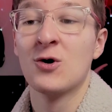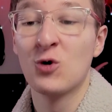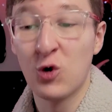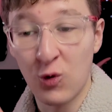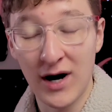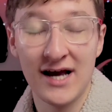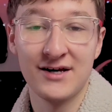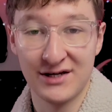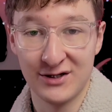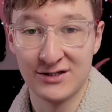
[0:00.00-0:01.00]

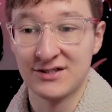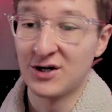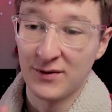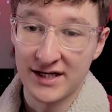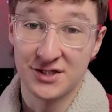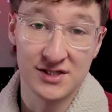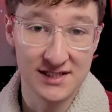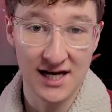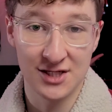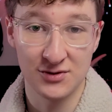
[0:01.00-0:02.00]
quieter going into the
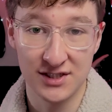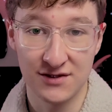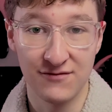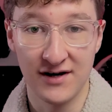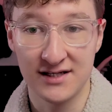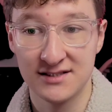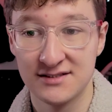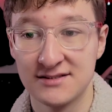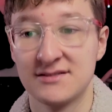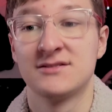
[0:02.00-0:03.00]
saturation effect.
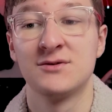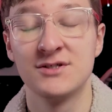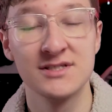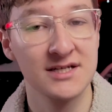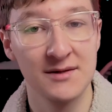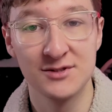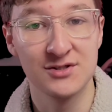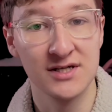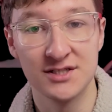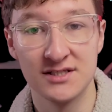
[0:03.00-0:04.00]
So here's the
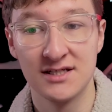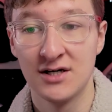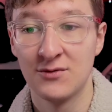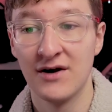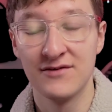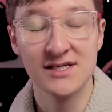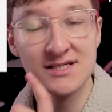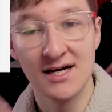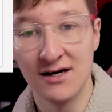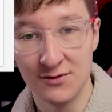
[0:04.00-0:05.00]
demonstration. We have this
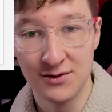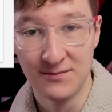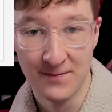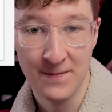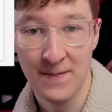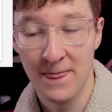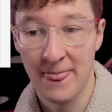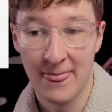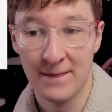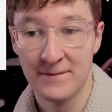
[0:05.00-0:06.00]
sound,
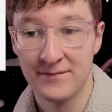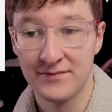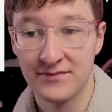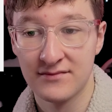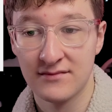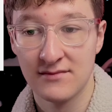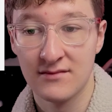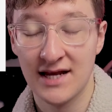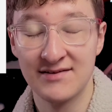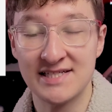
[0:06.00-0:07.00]

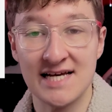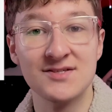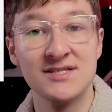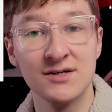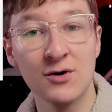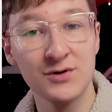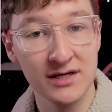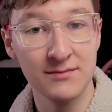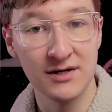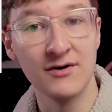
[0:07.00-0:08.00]
and that's at 0
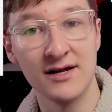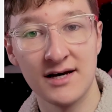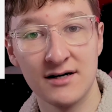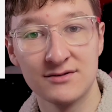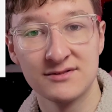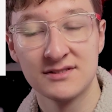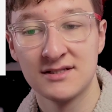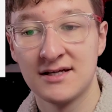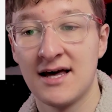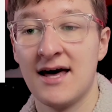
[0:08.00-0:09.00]
dB right now,
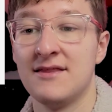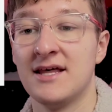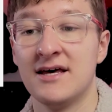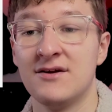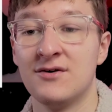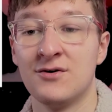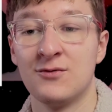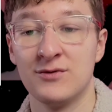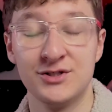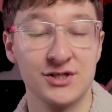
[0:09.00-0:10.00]
and then
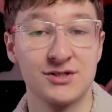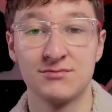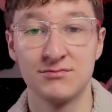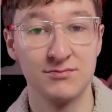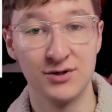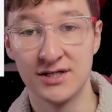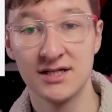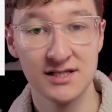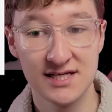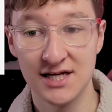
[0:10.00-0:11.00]
we just put it
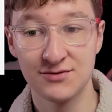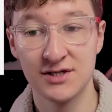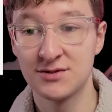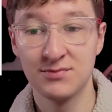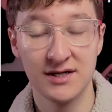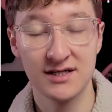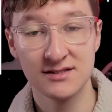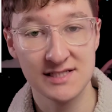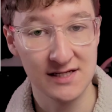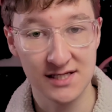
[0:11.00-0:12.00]
in the saturation plugin.
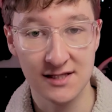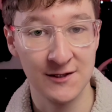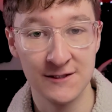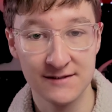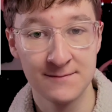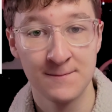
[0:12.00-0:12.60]
It sounds like this.